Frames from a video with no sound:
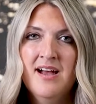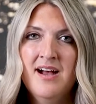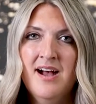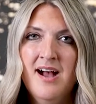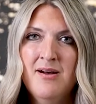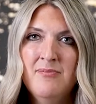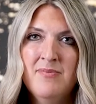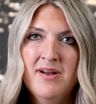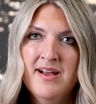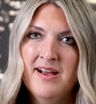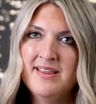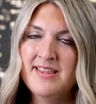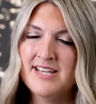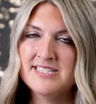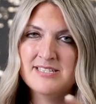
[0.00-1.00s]
I
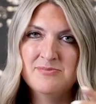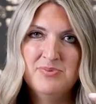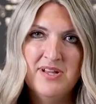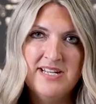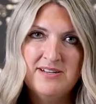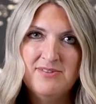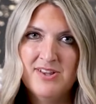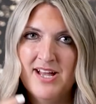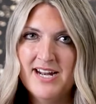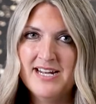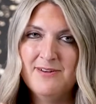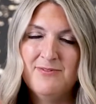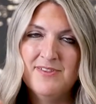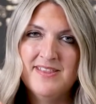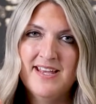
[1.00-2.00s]
think it's a blend of a lot of
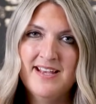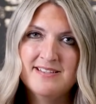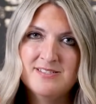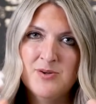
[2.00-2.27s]
different things.